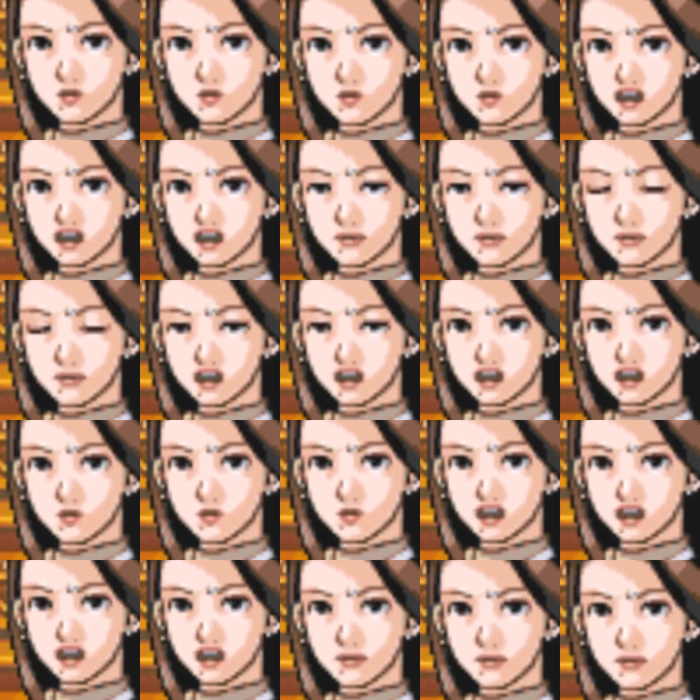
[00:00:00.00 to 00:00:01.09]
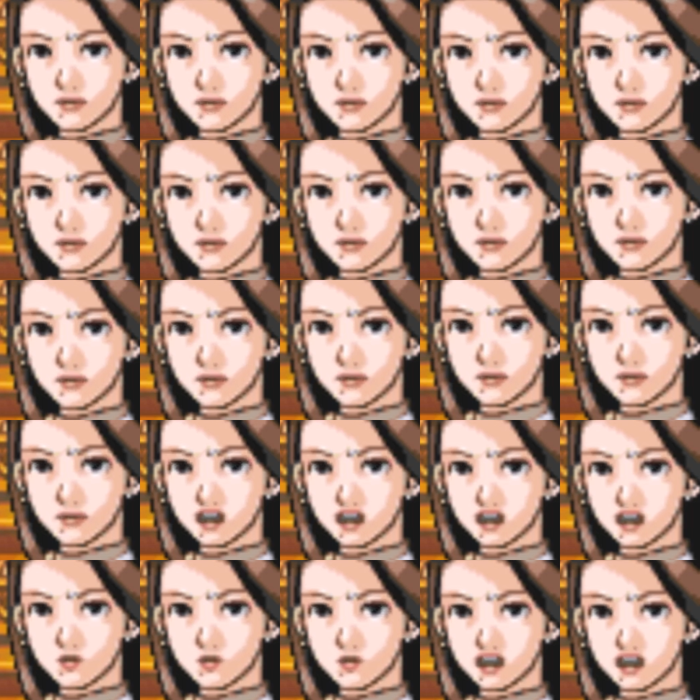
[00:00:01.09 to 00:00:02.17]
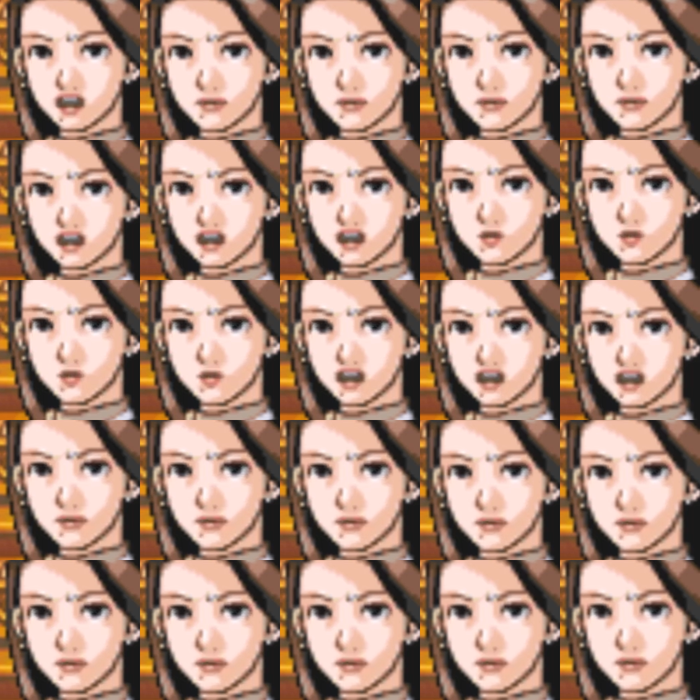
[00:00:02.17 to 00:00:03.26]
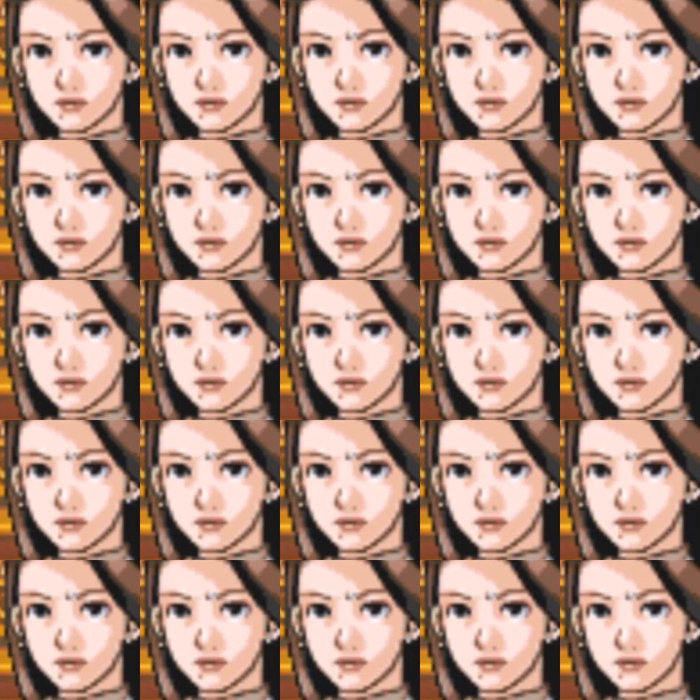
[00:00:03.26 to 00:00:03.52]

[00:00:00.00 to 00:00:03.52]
Figure out the reason, and you'll have your proof. Right?